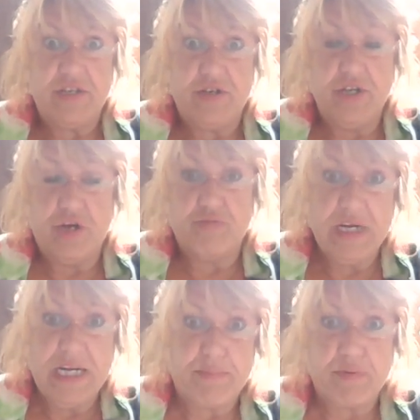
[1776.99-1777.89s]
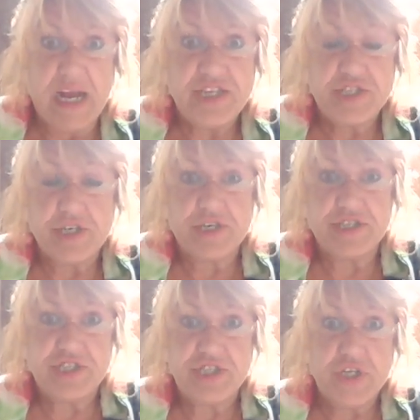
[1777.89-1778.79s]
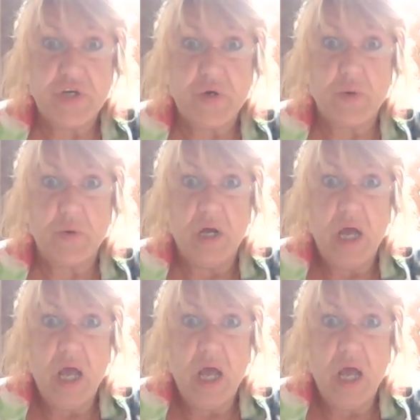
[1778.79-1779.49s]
really pressured to